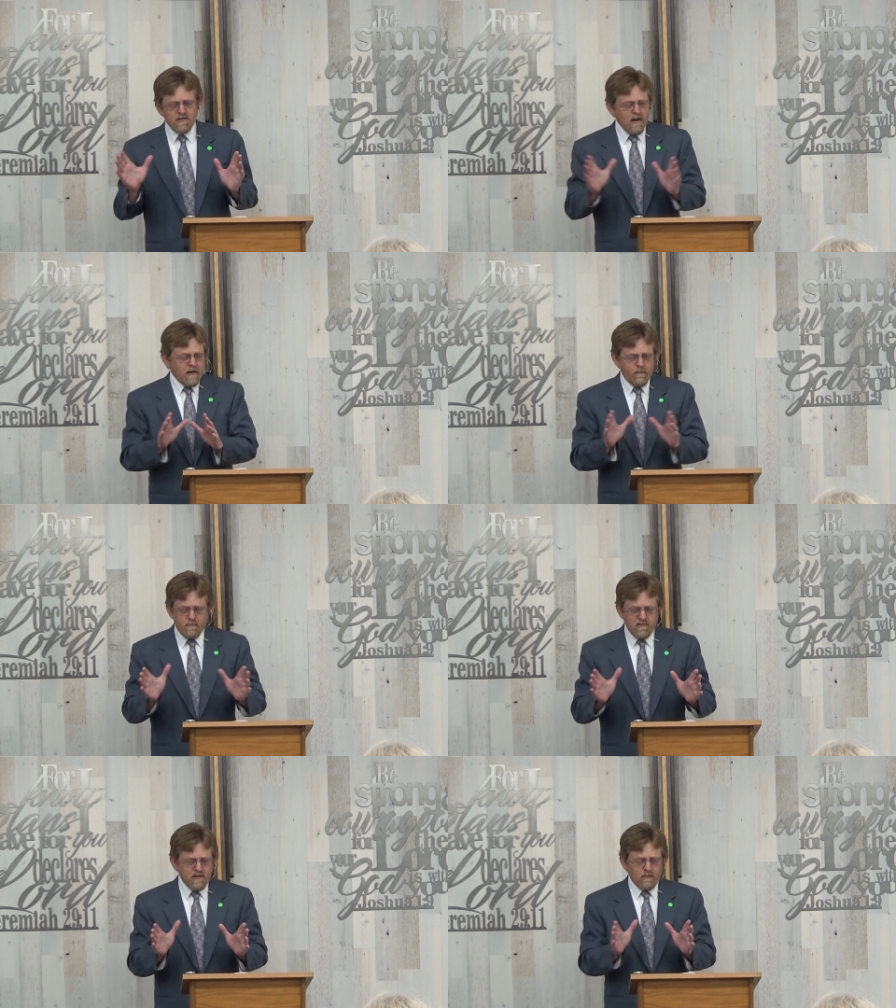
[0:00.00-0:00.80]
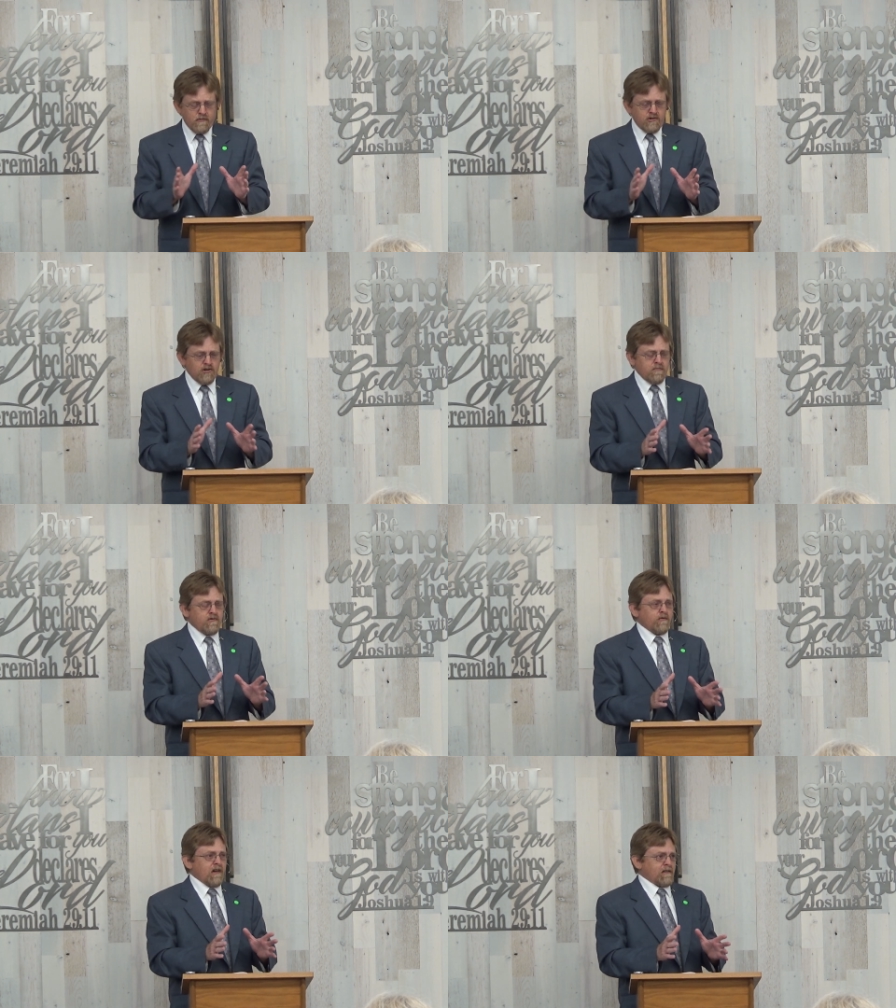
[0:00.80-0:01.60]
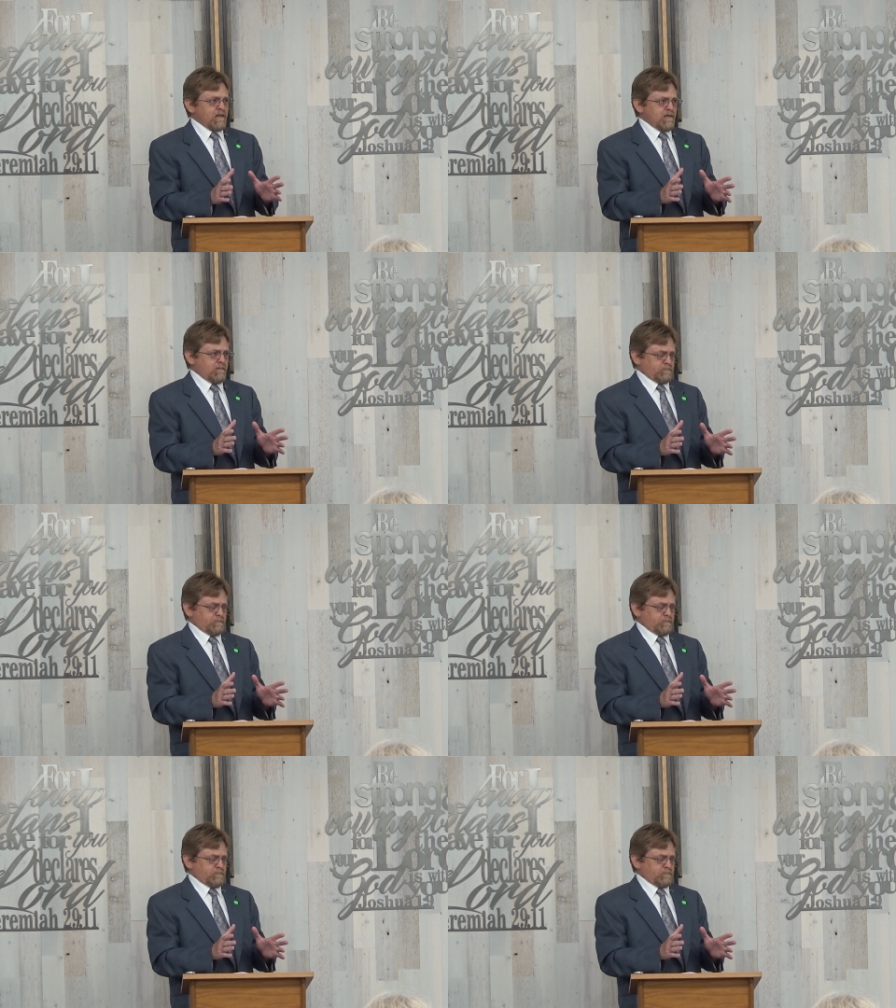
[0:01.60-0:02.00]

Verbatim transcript: None of them deal with Job directly.